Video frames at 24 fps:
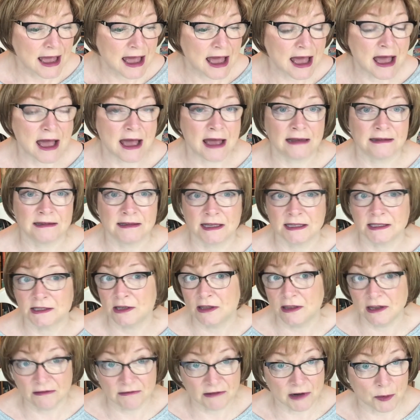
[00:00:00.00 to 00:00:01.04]
And there's
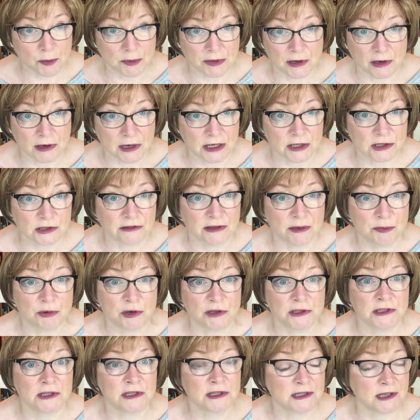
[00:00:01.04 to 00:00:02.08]
nothing wrong with hunky-dory
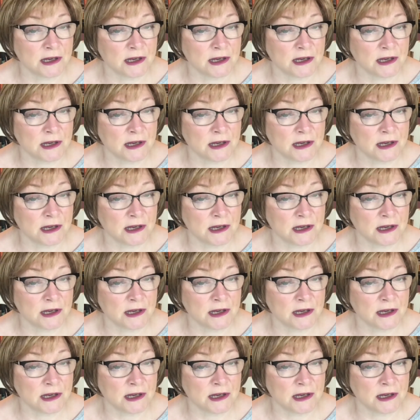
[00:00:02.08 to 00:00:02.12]
products.